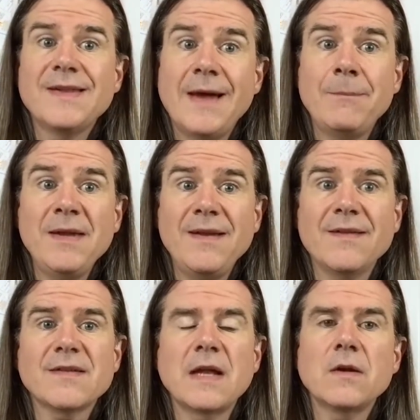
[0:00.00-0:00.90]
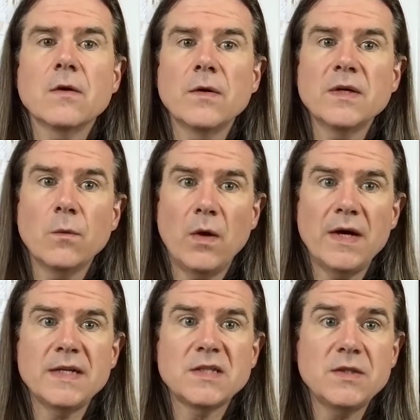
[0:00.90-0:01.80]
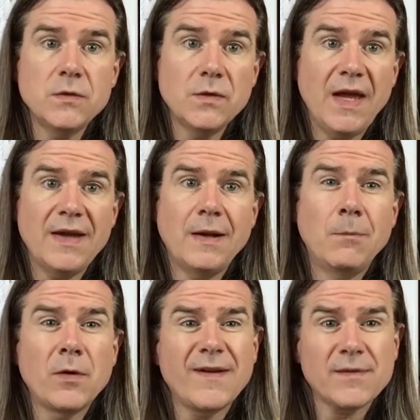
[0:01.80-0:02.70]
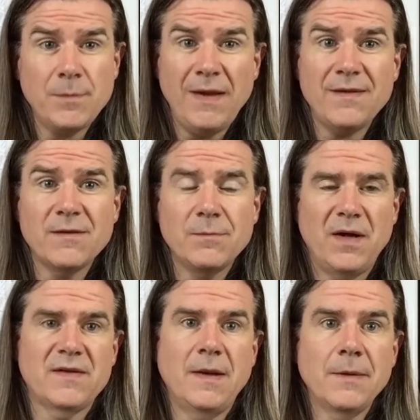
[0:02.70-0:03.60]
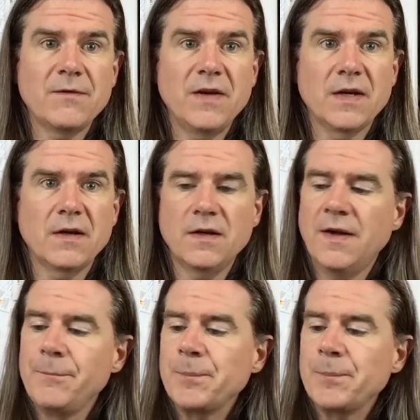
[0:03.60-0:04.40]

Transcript: That means that you're going to want to get a more expensive balsamic vinegar.